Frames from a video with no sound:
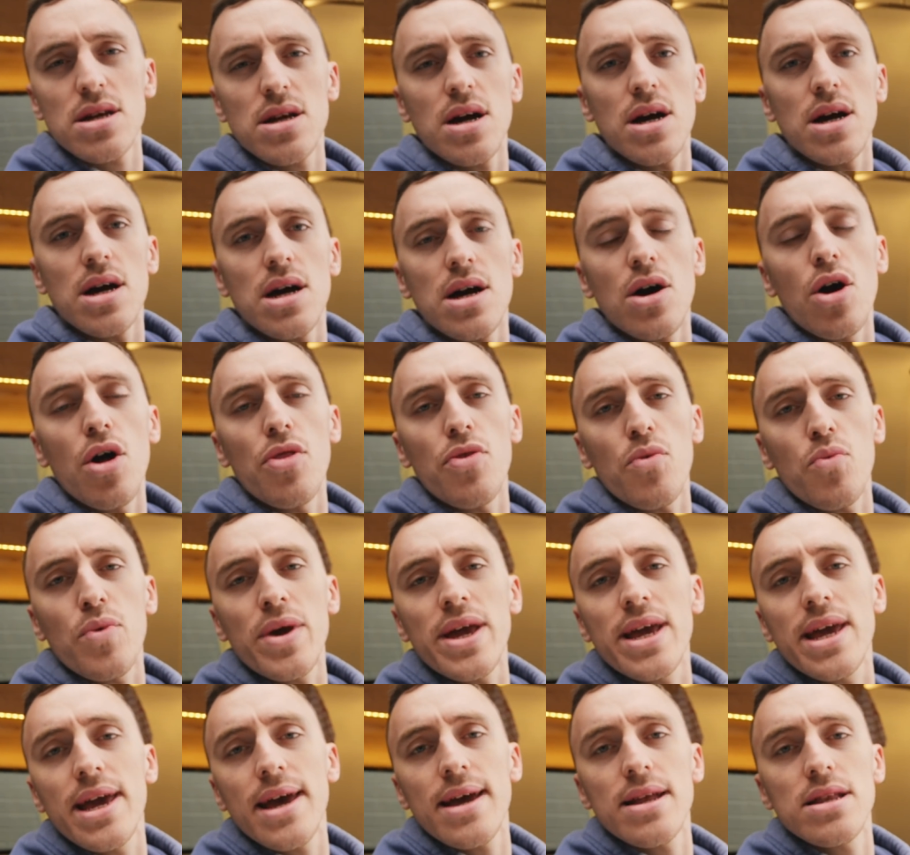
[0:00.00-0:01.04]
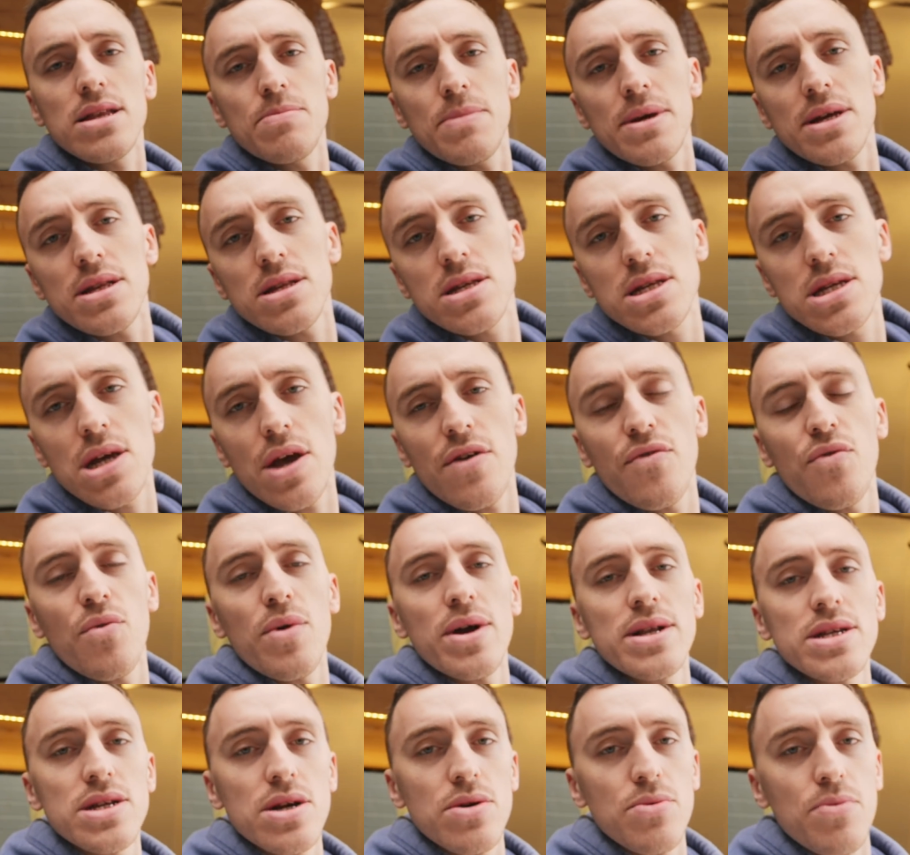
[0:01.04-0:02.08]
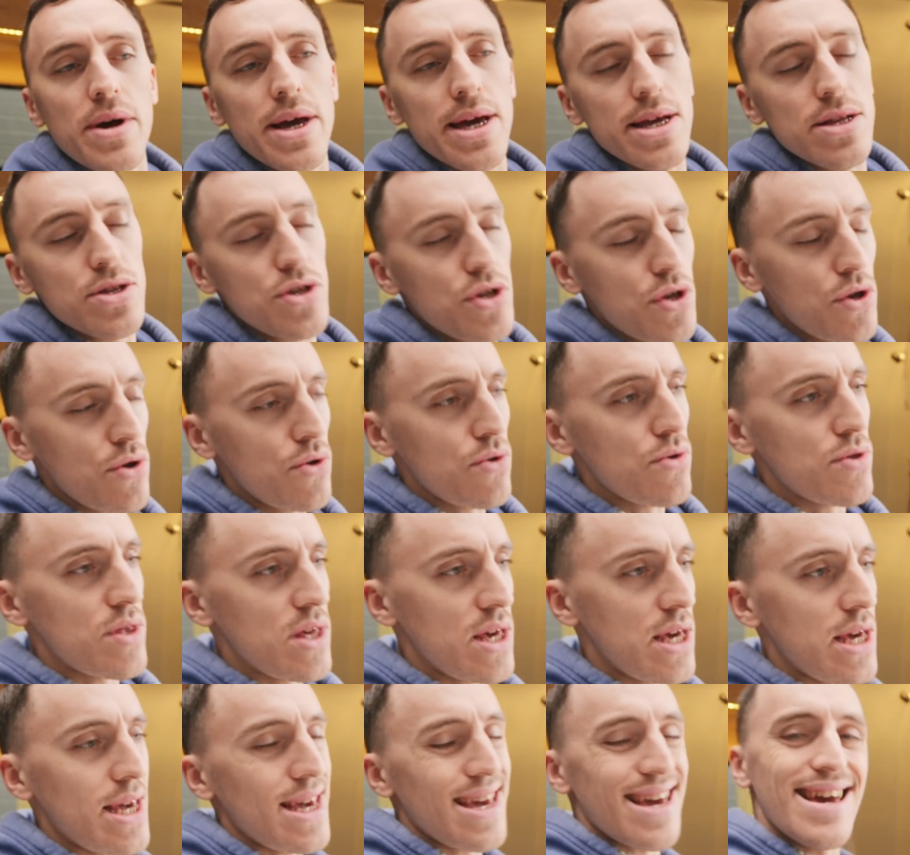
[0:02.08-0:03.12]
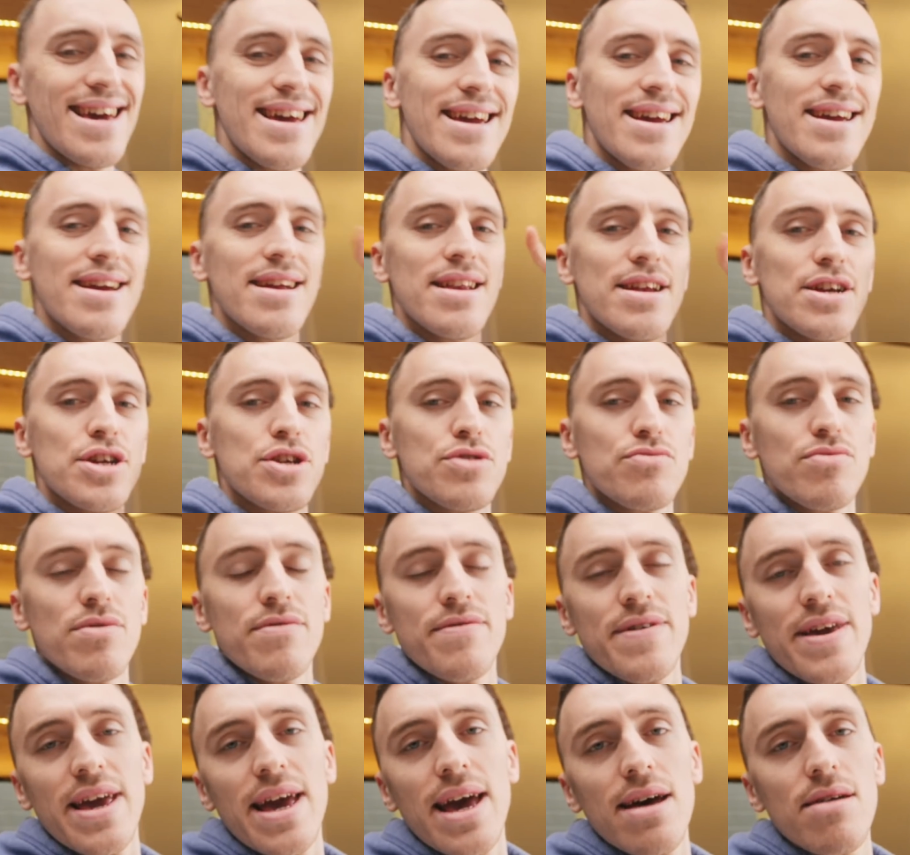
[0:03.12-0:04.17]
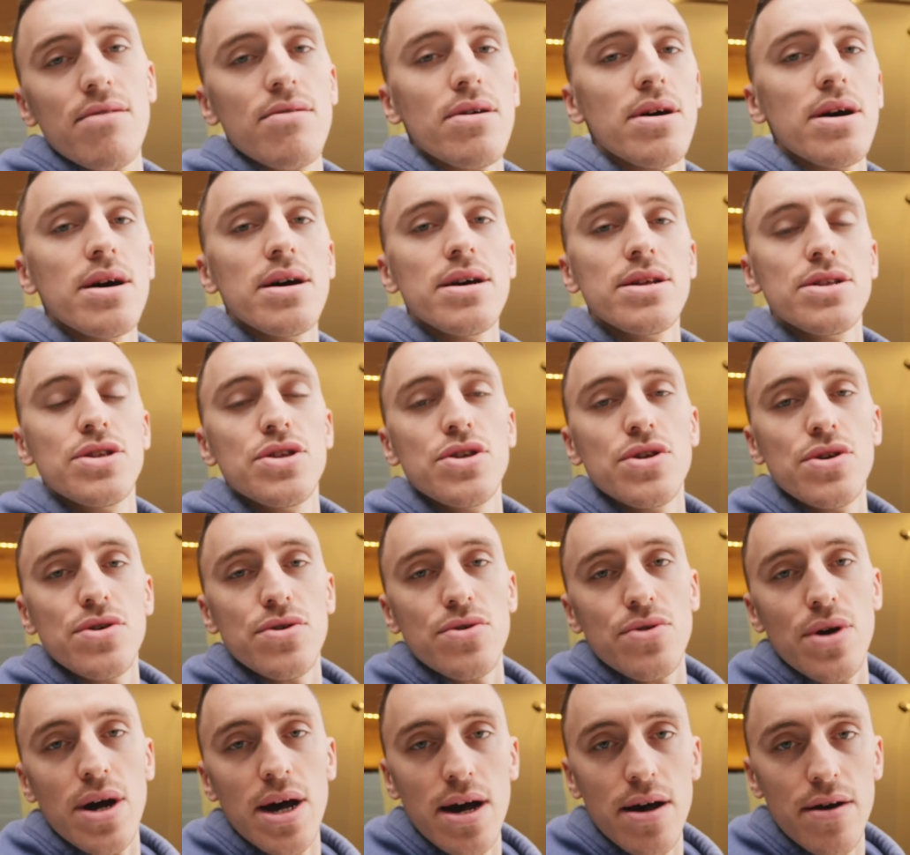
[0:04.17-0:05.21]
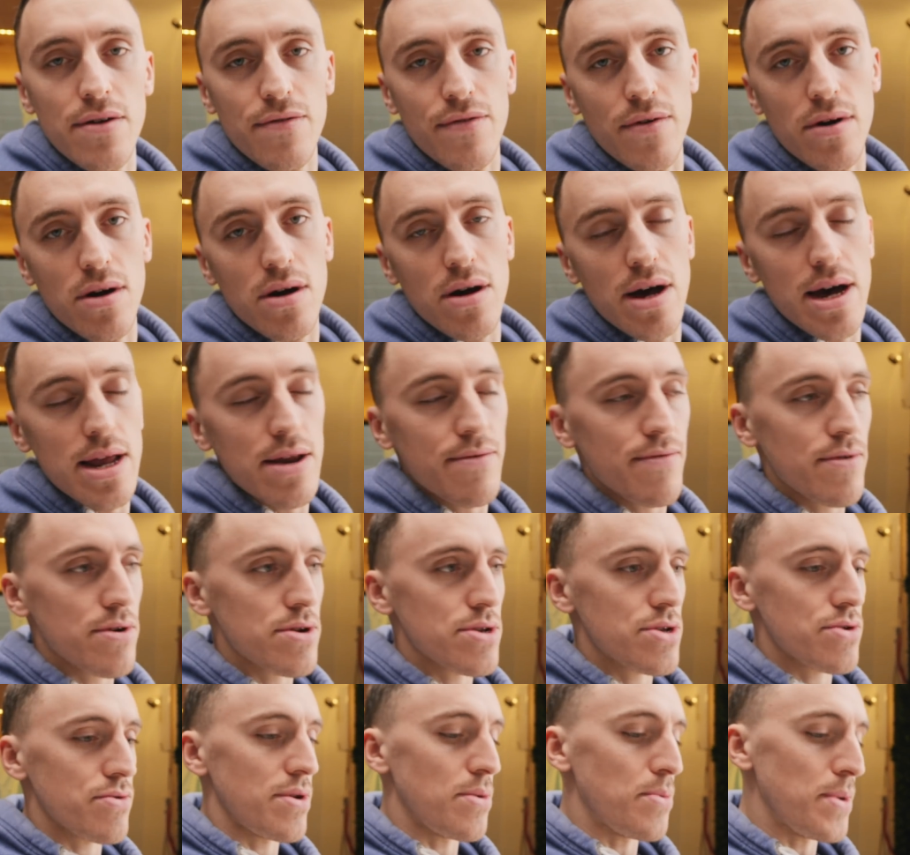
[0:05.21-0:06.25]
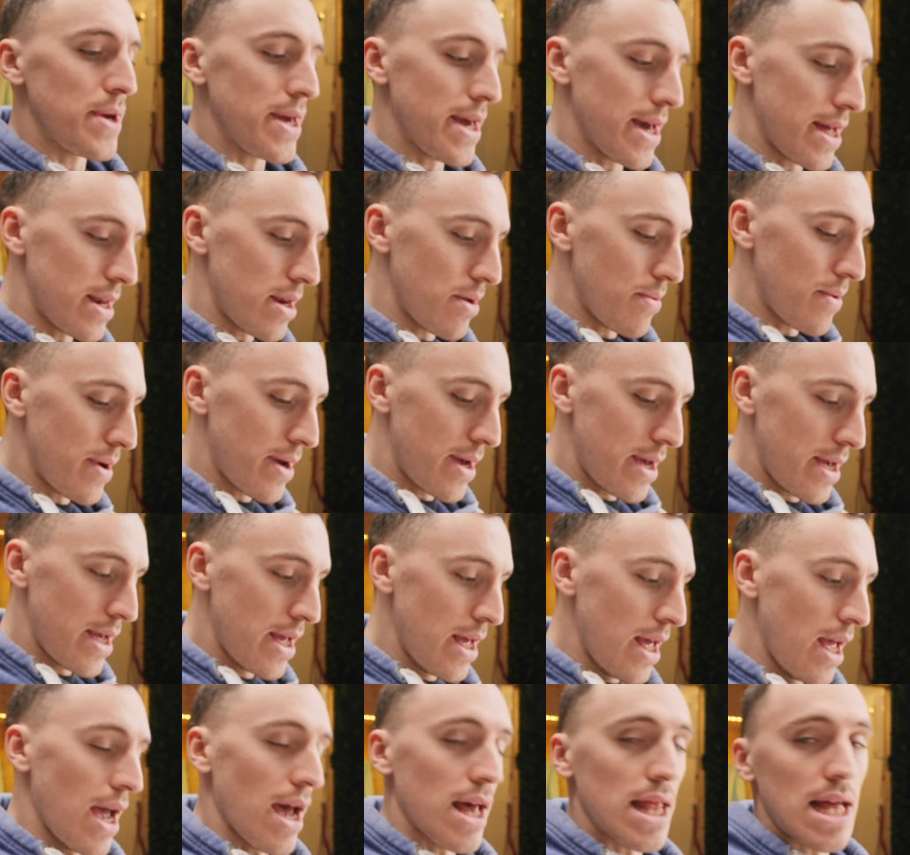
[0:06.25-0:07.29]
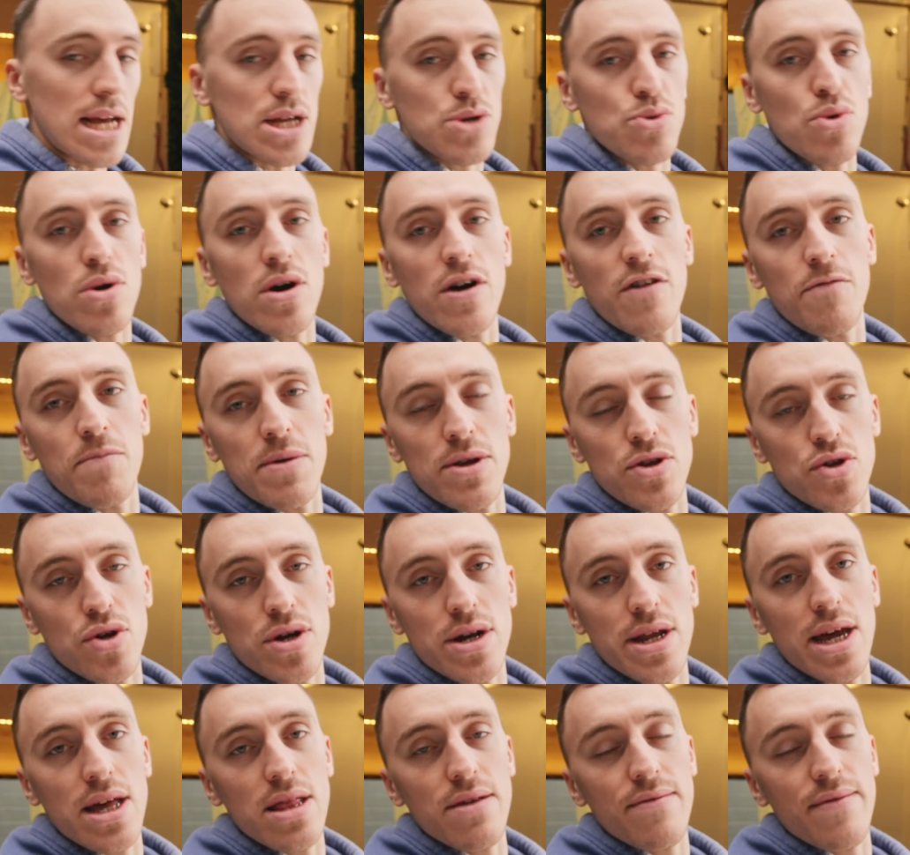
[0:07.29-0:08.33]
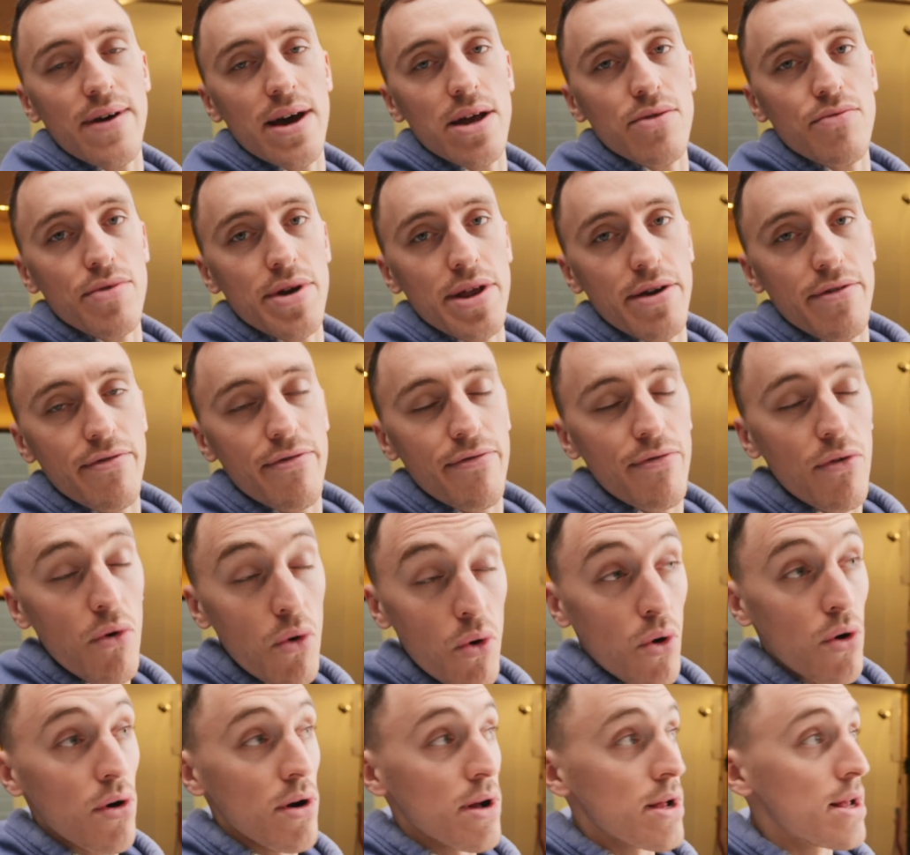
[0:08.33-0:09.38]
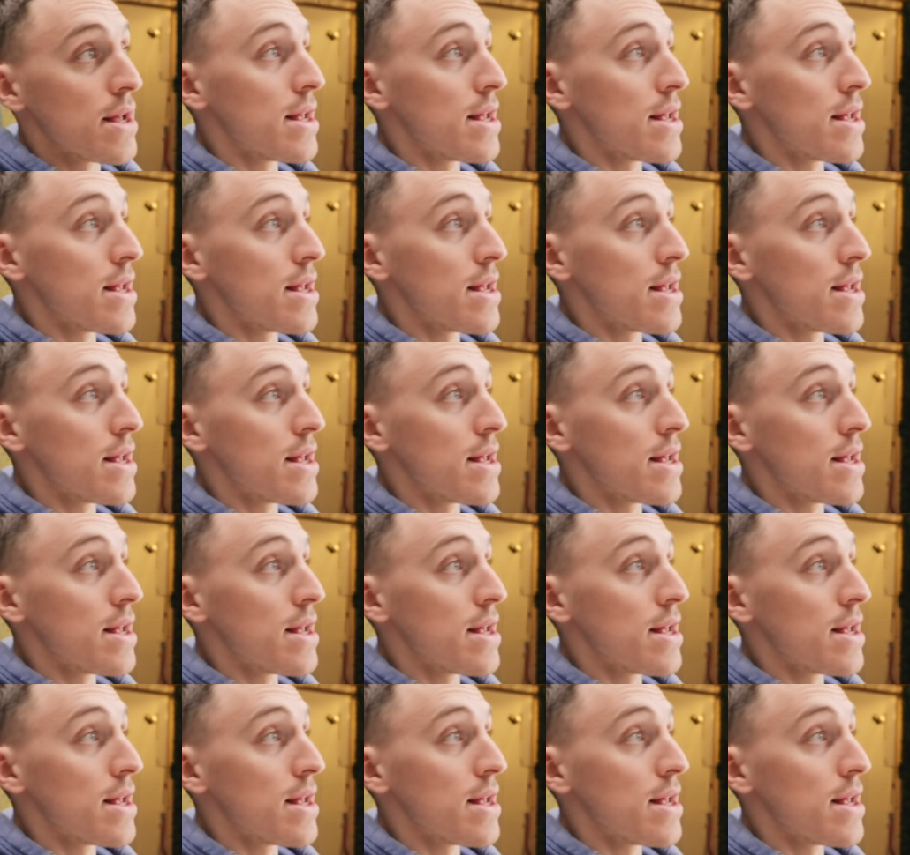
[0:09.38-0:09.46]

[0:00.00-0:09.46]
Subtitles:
On the weekend, me and Soph went away to the English Riviera to have our anniversary weekend away, and that's what I've been trying to get the van ready for.